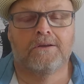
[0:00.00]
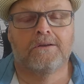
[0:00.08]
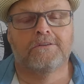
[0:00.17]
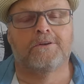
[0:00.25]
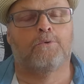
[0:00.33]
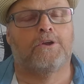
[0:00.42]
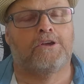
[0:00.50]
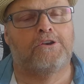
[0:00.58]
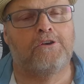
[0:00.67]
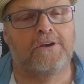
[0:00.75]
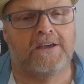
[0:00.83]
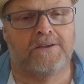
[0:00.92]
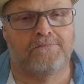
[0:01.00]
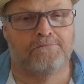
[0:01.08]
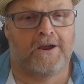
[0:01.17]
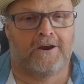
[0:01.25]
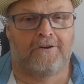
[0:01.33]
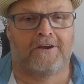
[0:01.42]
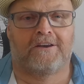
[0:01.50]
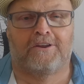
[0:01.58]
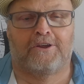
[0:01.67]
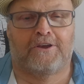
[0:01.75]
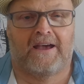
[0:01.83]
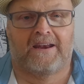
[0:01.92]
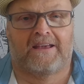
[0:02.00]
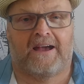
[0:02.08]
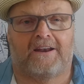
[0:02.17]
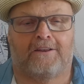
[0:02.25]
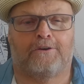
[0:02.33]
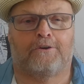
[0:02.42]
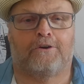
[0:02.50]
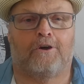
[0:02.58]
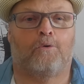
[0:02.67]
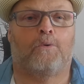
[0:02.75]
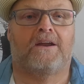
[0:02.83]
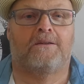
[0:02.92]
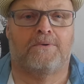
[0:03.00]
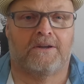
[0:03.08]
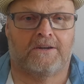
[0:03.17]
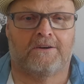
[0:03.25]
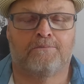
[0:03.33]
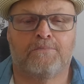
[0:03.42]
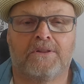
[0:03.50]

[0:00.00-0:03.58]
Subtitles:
So when you do get married, you got to kind of learn, oh, wait a minute,